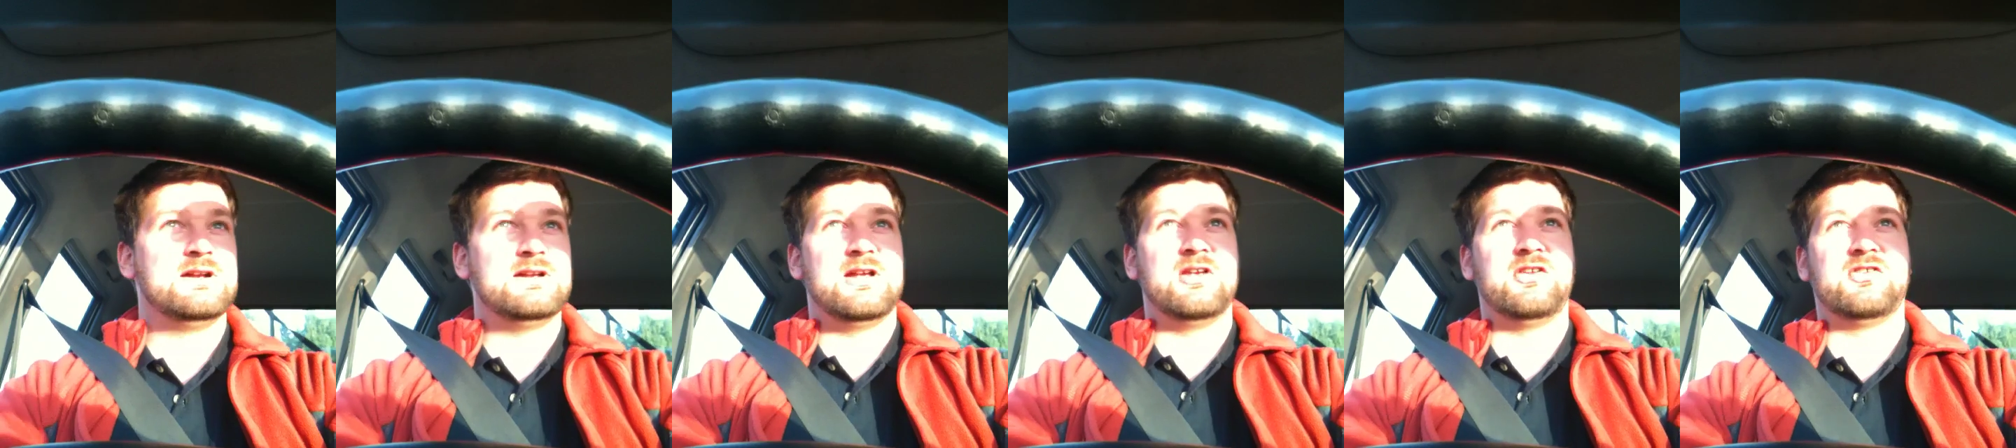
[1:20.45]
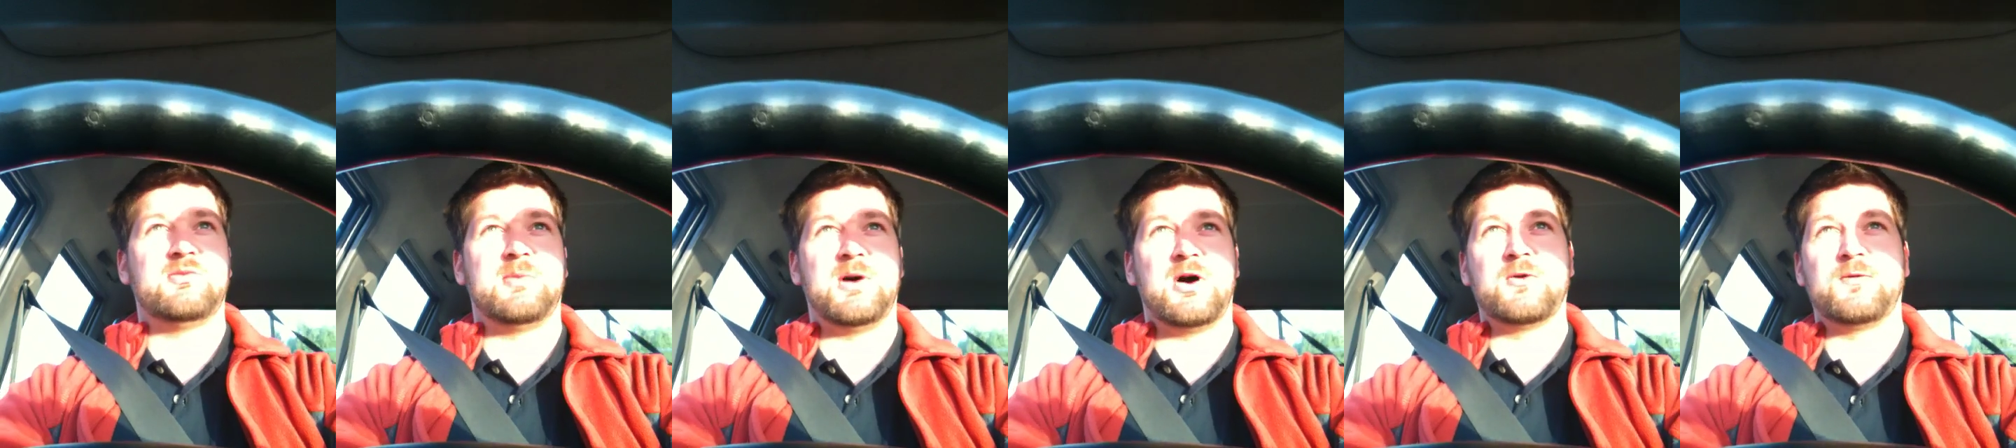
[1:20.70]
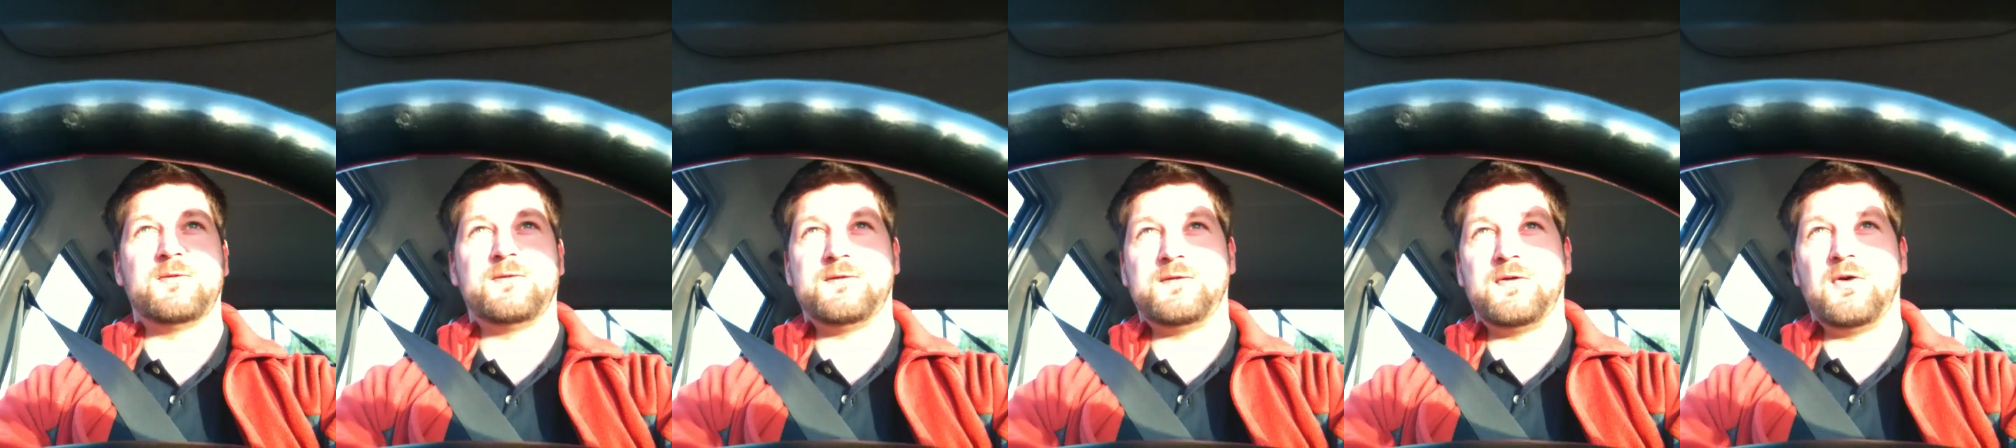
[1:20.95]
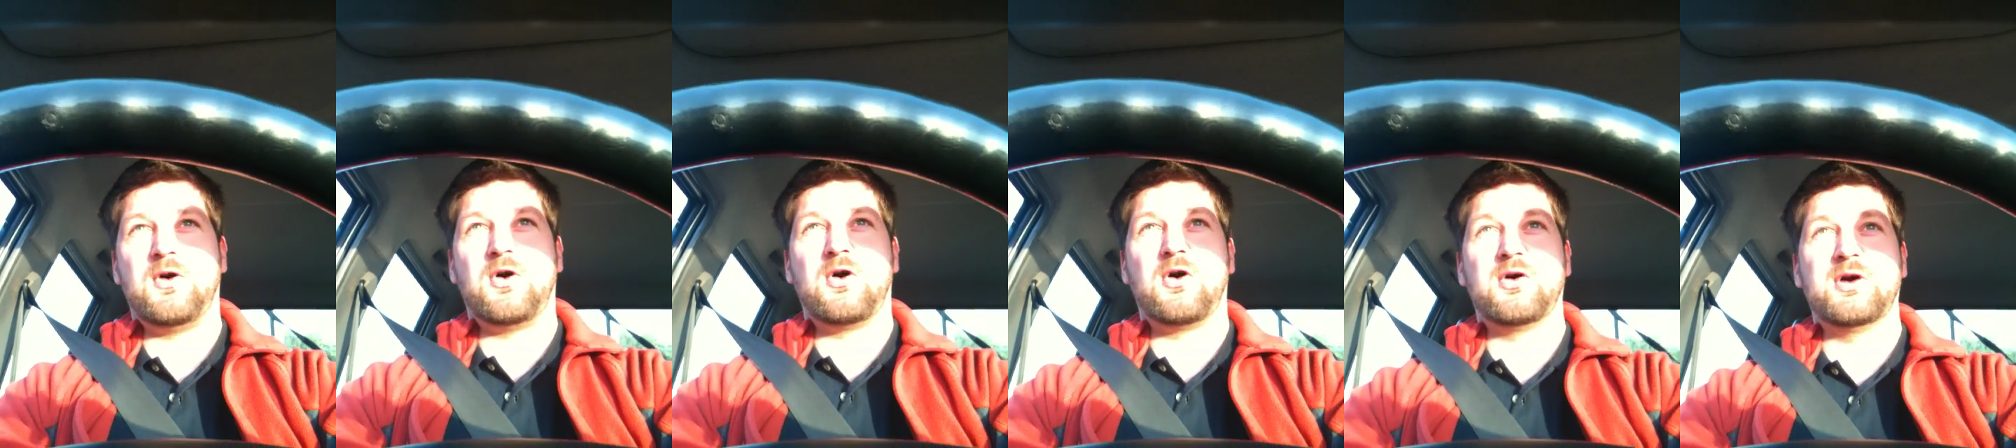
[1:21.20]
There's about
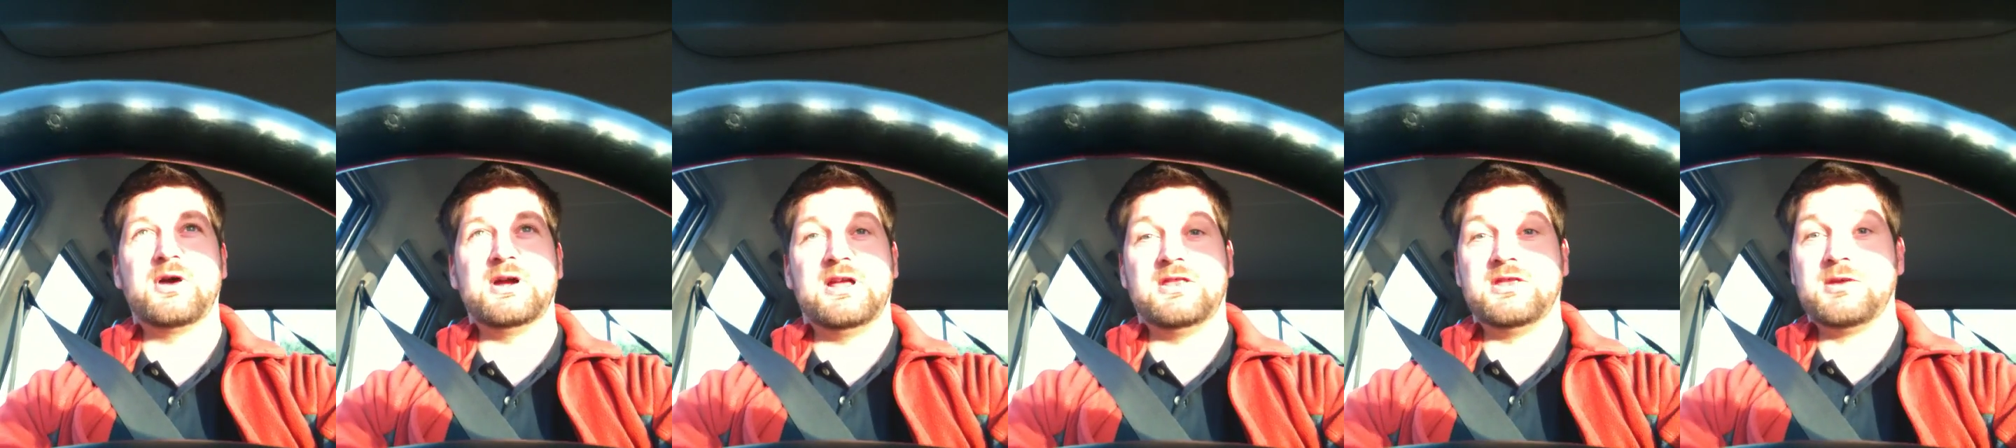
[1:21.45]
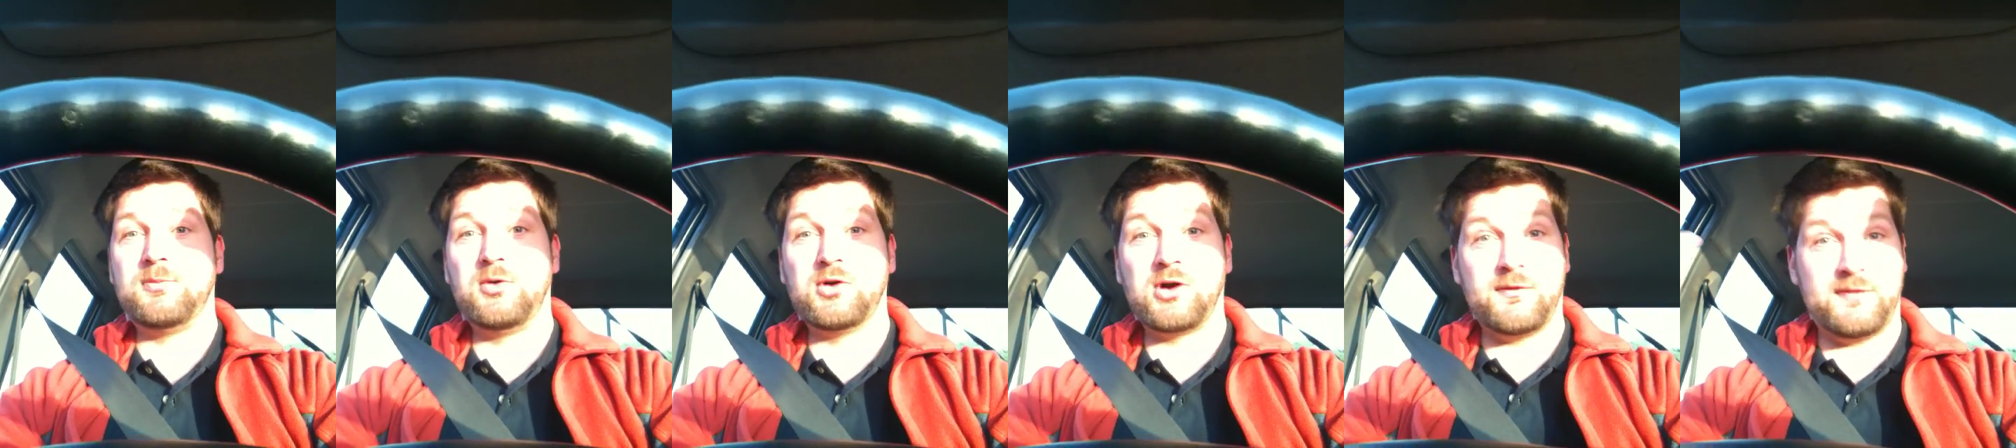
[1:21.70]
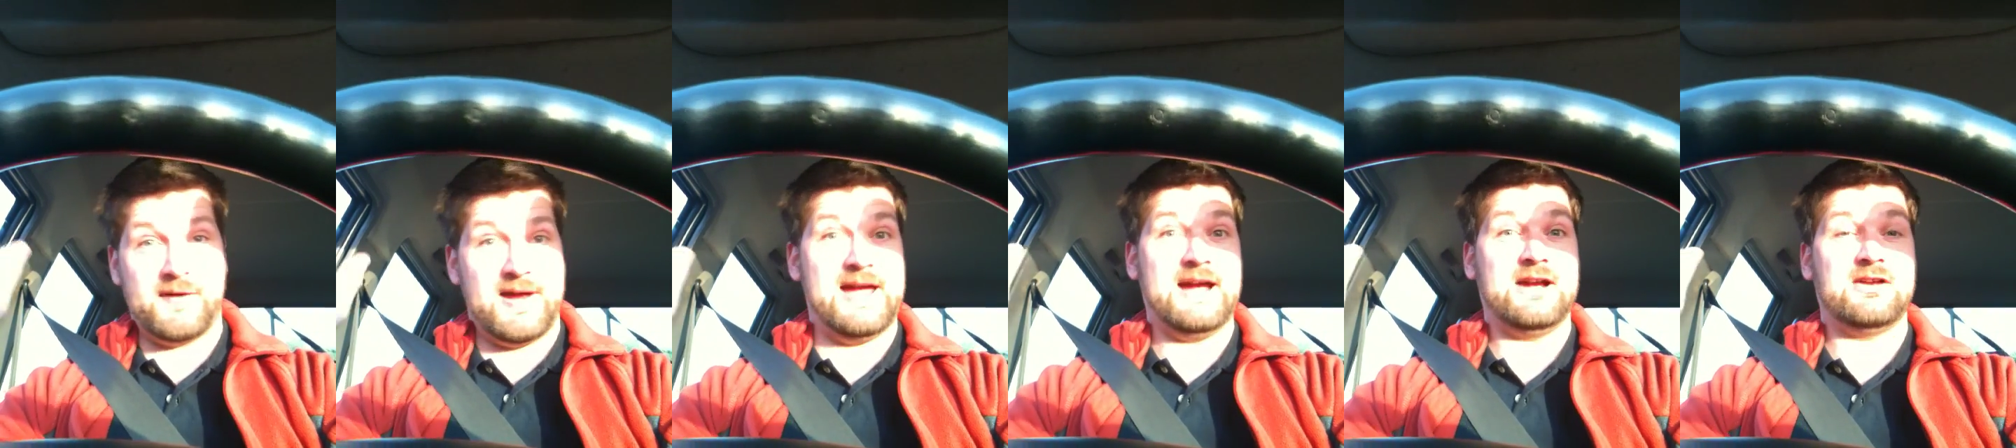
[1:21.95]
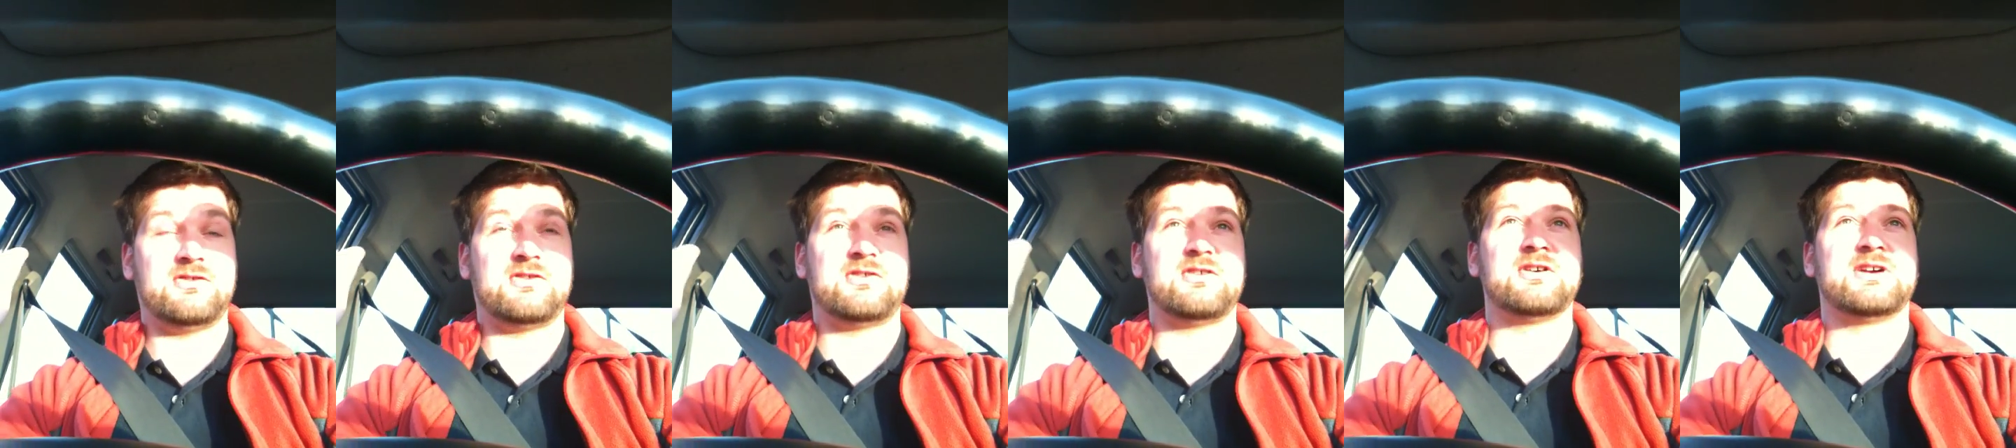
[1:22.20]
4 in the book of
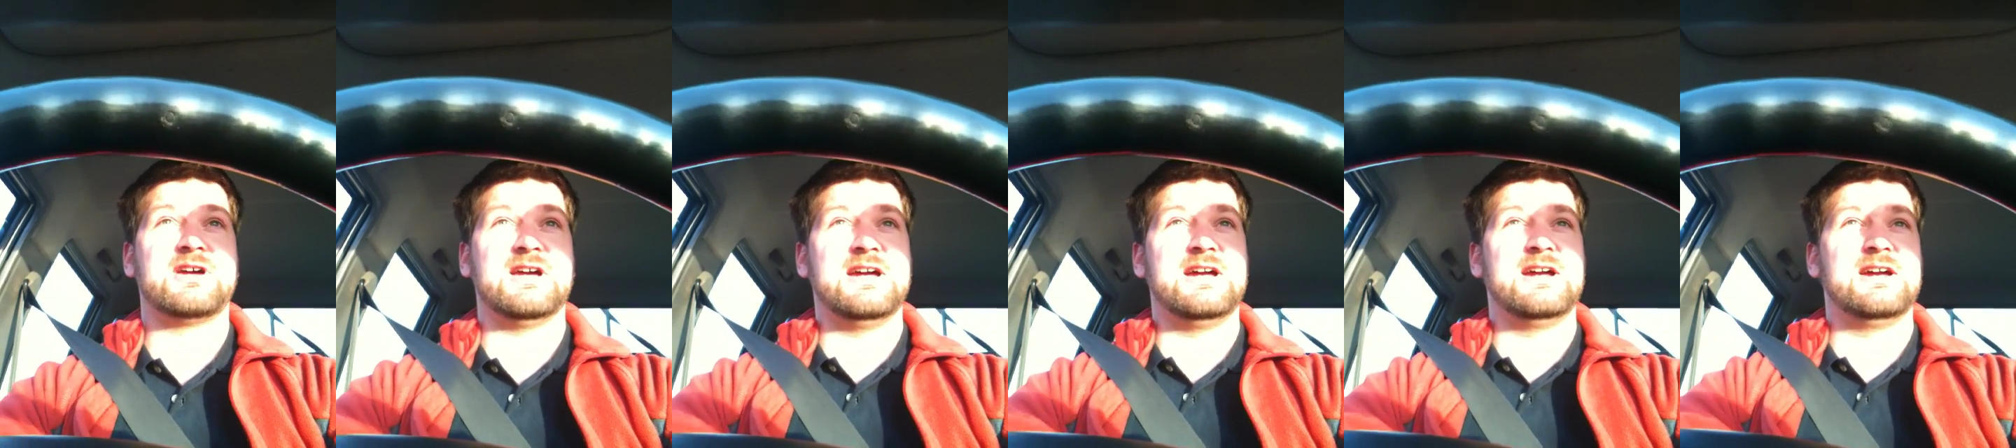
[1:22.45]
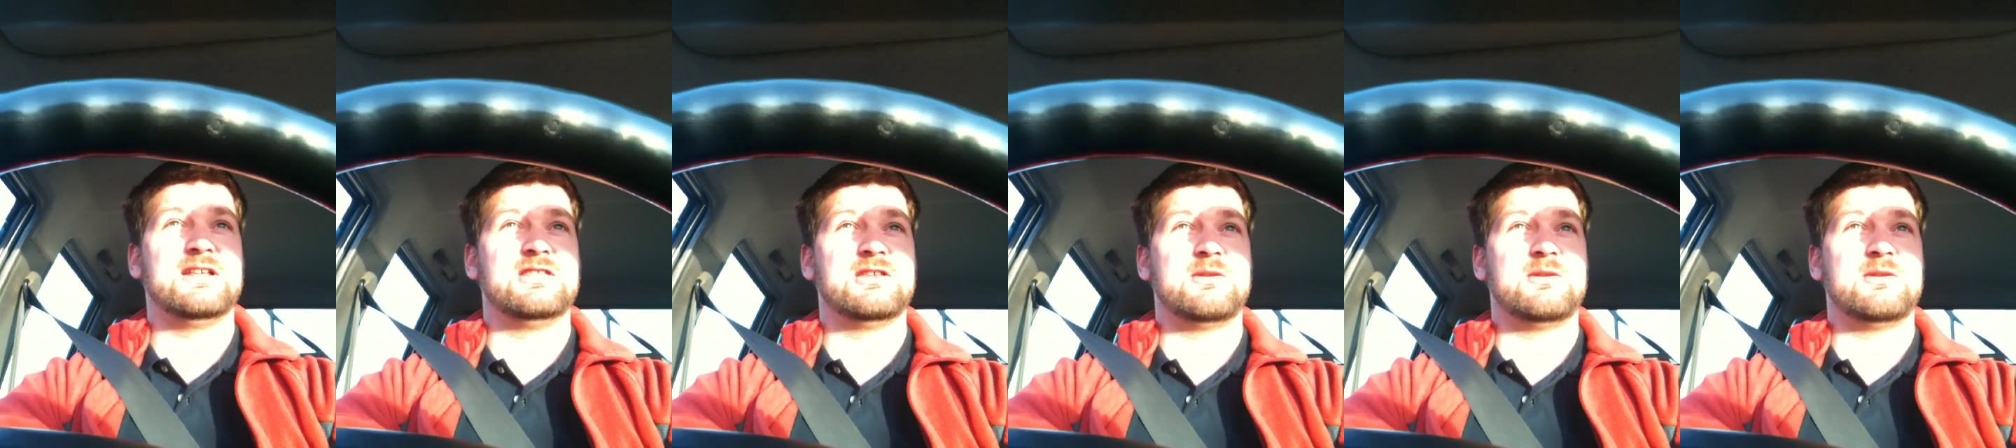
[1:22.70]
Acts, okay?